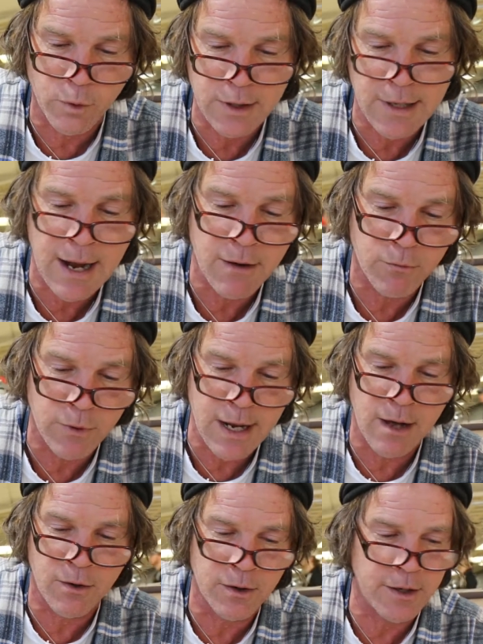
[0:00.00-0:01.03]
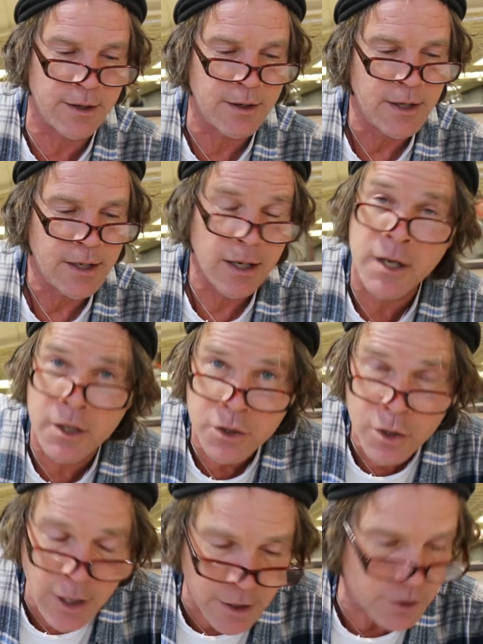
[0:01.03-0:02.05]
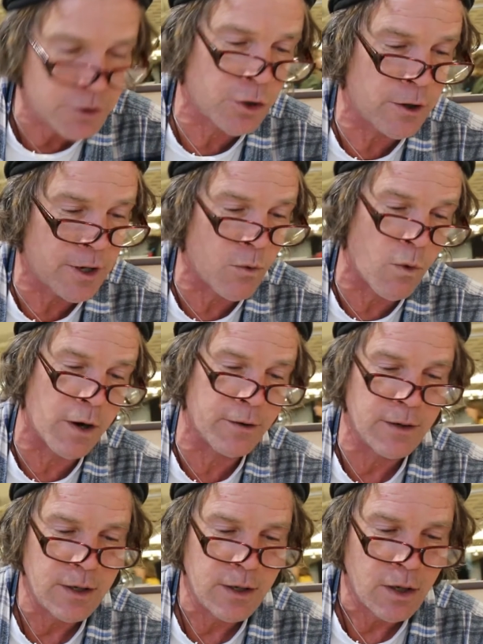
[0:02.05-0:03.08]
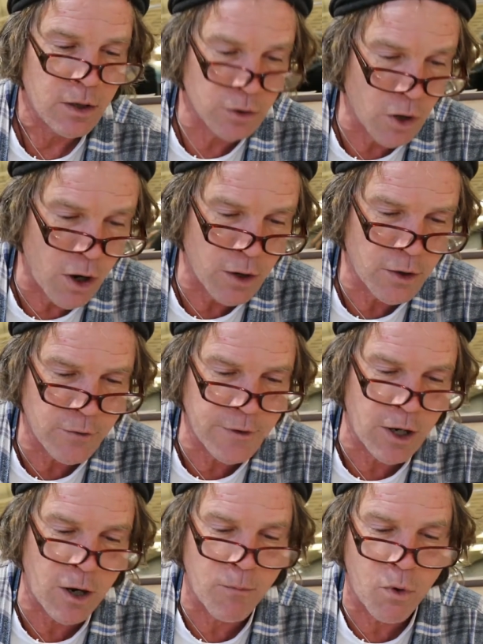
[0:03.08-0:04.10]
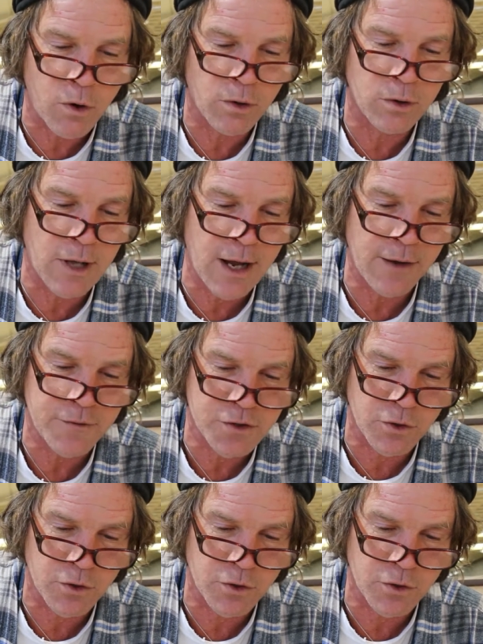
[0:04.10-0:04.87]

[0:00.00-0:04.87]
reality, an enduring one, longer than our mortal lives.